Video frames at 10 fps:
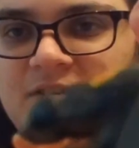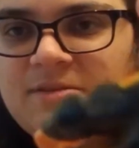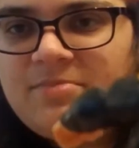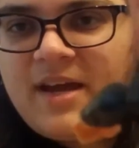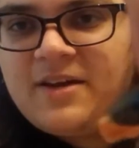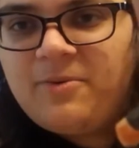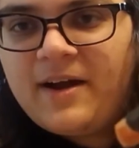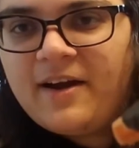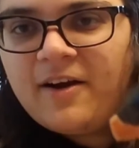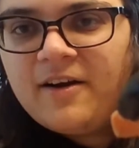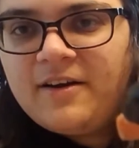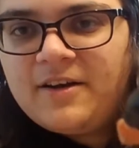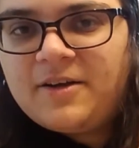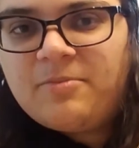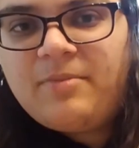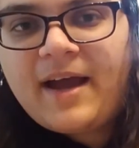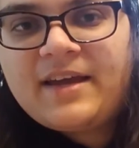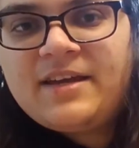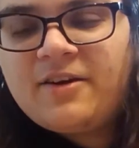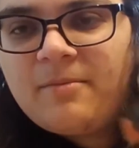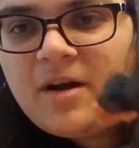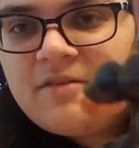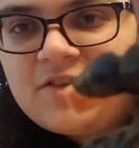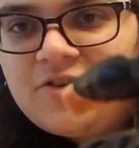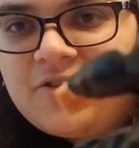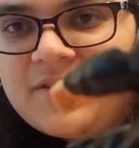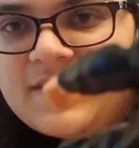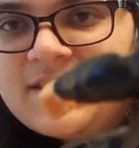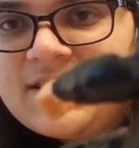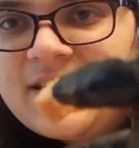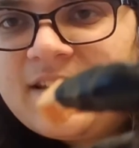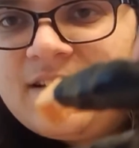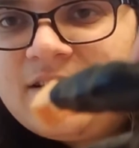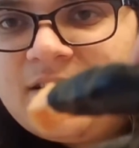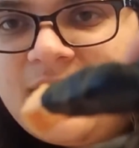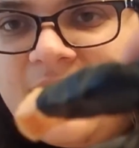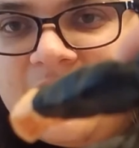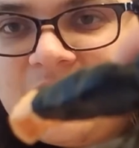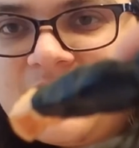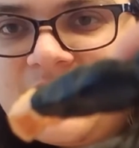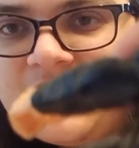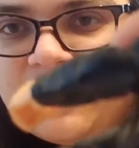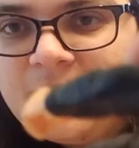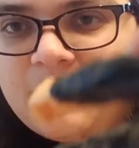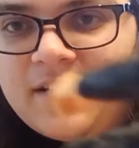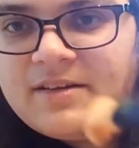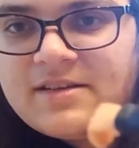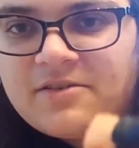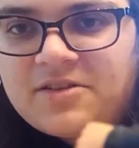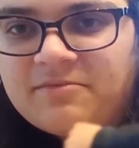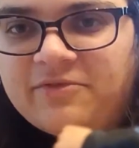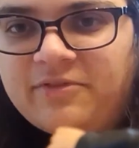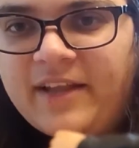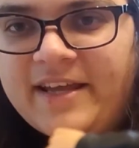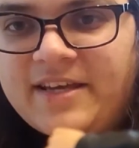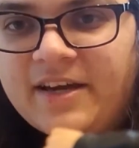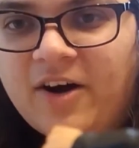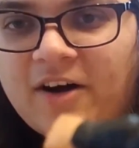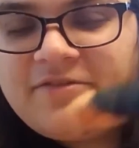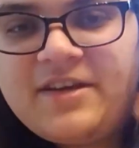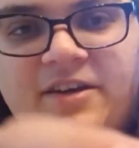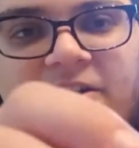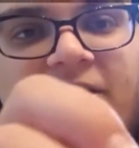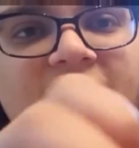some paint wear back here. I'm not even sure you can see it. Yeah, you can see it a little bit. There's some flaking off here